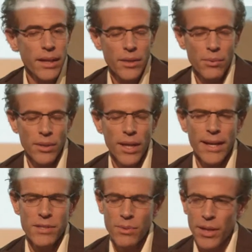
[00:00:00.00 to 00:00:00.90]
then there were
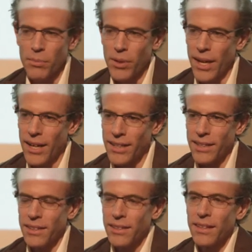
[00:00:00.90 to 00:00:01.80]
lines around the block
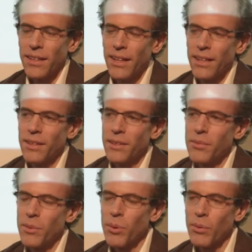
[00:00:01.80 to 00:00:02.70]
and, and
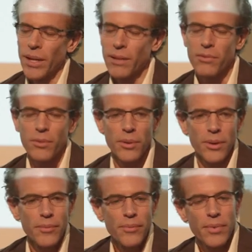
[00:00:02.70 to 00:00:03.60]
people waiting
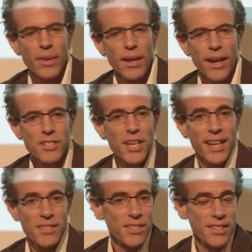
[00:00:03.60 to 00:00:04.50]
for a
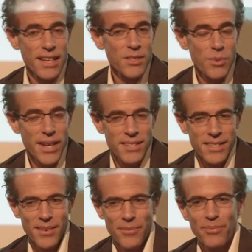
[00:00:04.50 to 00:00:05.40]
chance to taste
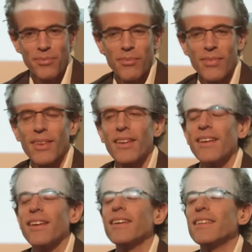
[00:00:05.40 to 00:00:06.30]
waste.
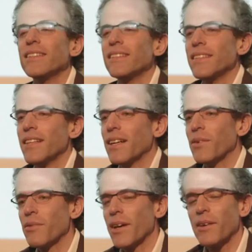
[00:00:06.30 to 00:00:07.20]
Uh,
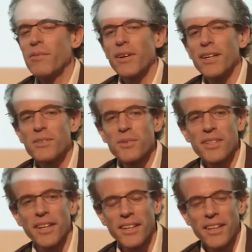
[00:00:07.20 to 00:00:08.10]
we found that very
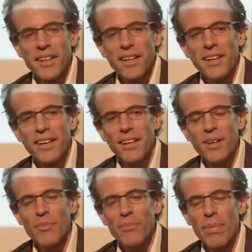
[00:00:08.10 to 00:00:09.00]
interesting.
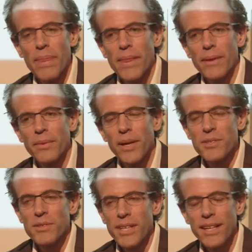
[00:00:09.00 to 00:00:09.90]
Um, we
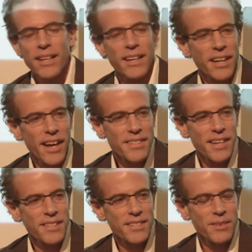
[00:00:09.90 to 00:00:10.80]
also did it in a
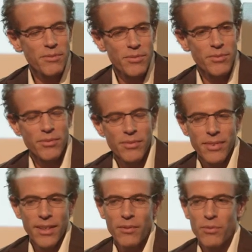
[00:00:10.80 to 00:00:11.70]
context of,
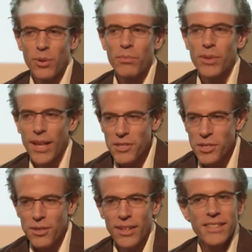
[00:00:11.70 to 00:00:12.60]
of real
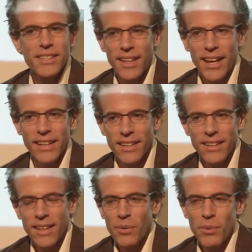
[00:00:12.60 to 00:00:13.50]
pleasure and delight,
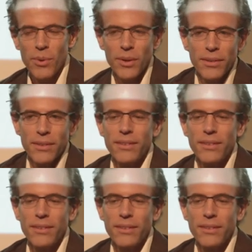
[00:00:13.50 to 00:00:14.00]
and that we weren't,